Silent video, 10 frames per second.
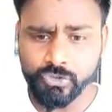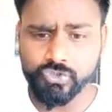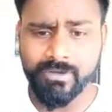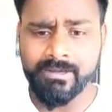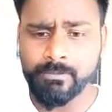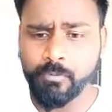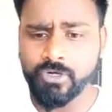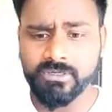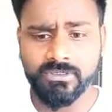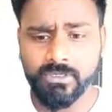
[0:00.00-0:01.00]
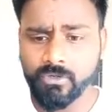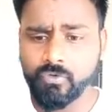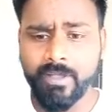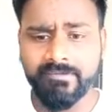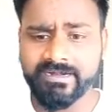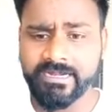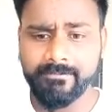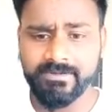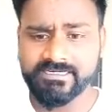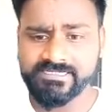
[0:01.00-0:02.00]
So I'll put whoever
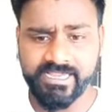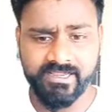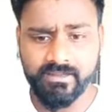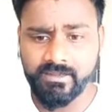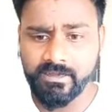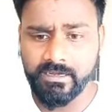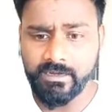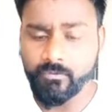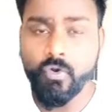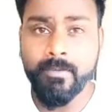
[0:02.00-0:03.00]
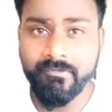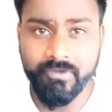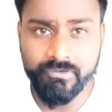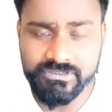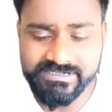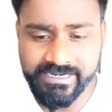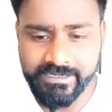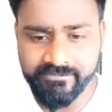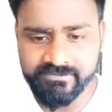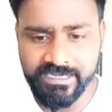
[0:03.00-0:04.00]
name, let's say whomever I want to
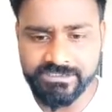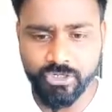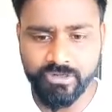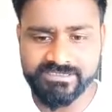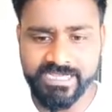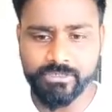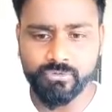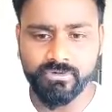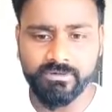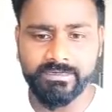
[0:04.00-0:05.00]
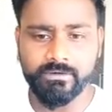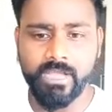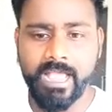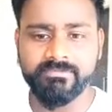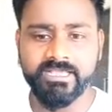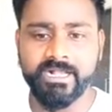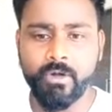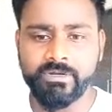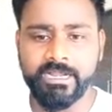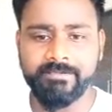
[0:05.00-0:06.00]
send, as long as I have the
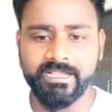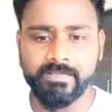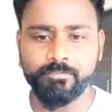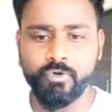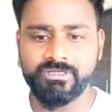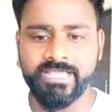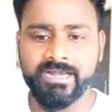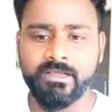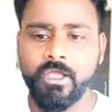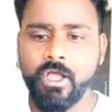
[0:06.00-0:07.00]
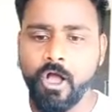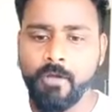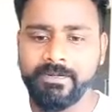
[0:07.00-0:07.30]
account name, I can put that, how